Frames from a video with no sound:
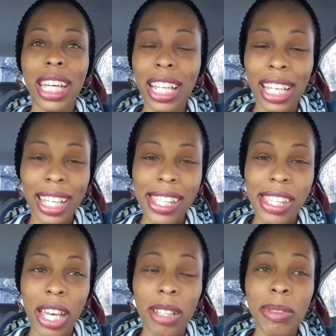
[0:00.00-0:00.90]
Click
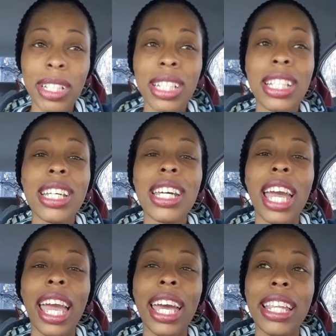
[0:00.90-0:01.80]
accept,
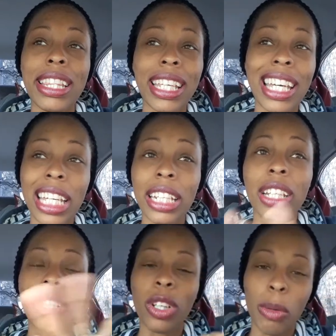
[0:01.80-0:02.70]
and then
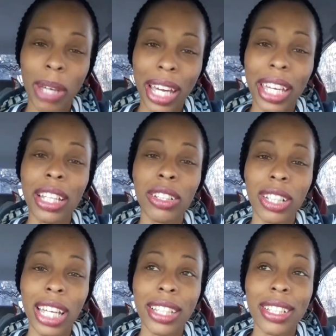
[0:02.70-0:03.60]
go back and look
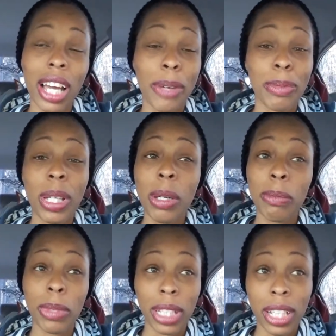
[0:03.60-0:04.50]
at the time,
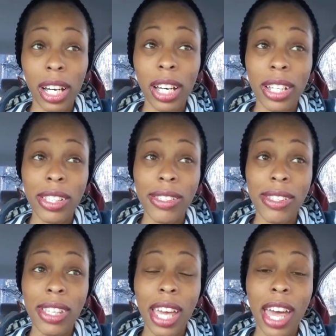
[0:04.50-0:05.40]

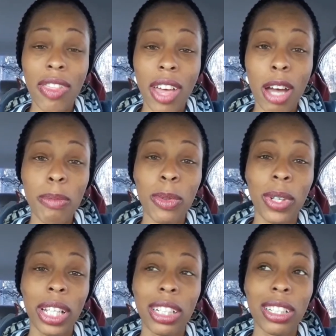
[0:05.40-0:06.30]
because at that
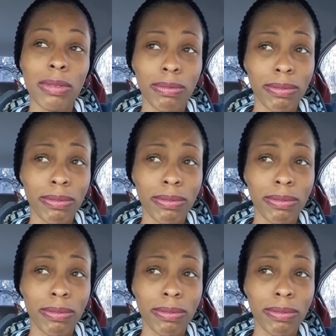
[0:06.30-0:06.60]
point